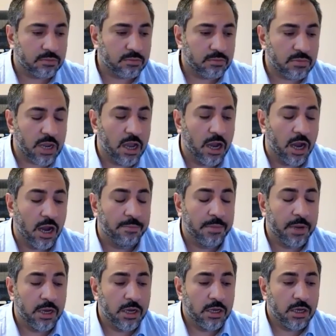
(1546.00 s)

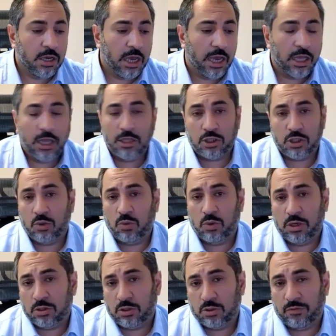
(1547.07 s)
and so on
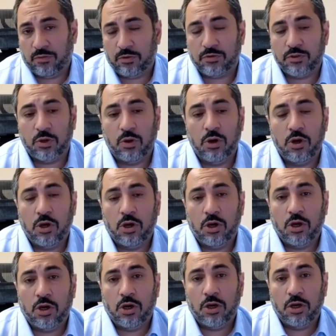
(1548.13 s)
and so forth. So
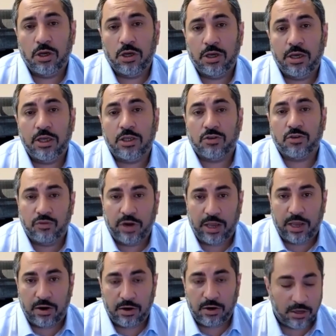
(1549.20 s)
it's
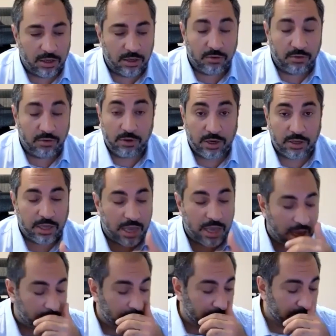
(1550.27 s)
rare. It rarely
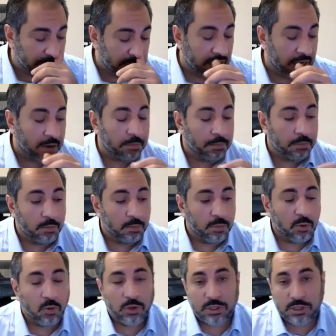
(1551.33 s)
happens.
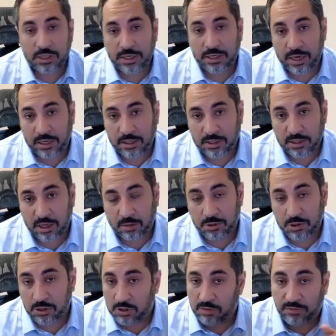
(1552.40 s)
But what's the next
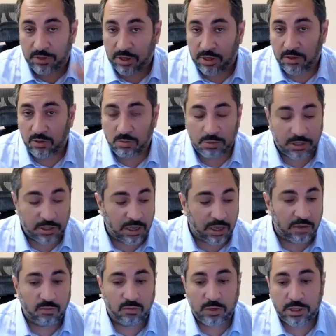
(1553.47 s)
option? So if they cannot be
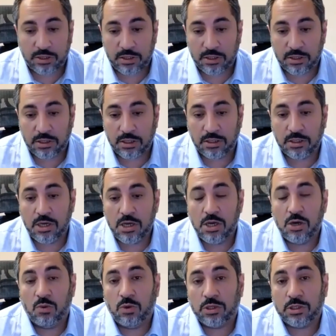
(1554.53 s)
live witnesses,
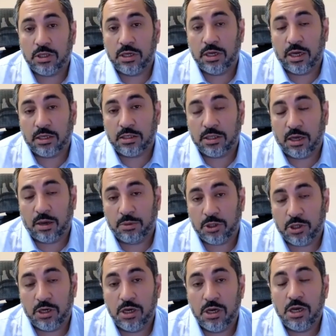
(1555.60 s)
what's the next
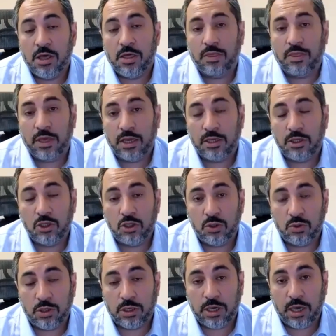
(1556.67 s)
option? Then
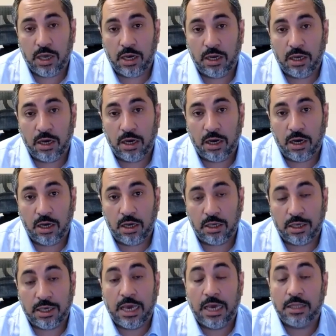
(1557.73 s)
you can
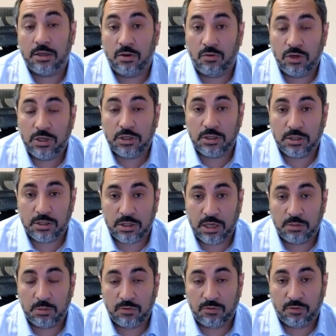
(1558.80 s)
get a written
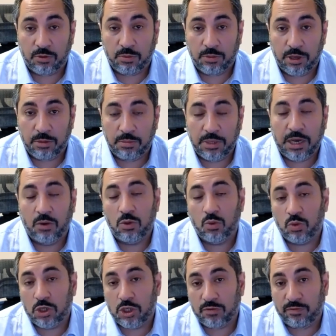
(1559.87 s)
statement from them. Now, in
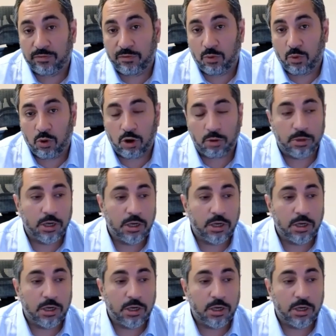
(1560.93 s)
which form?